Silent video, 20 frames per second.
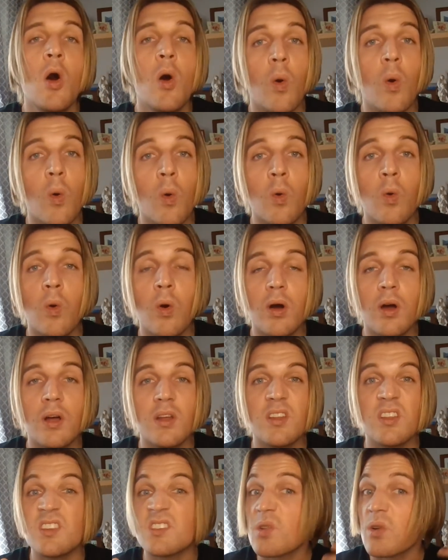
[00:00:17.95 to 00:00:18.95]
or
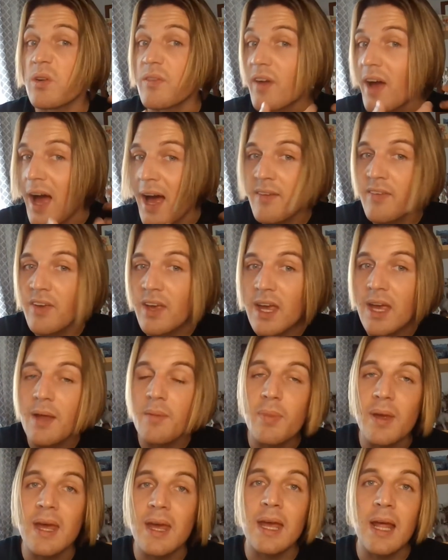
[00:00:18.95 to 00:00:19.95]
sort of about having
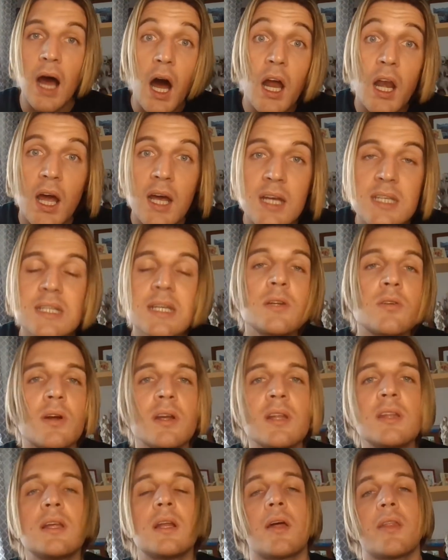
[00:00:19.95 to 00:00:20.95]
it being highlighted or
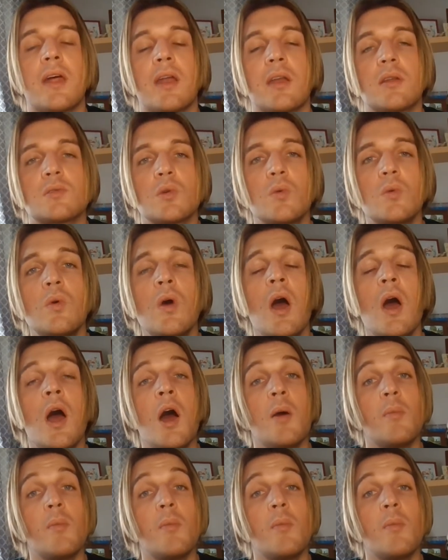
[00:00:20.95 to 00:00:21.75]
anything like that at all,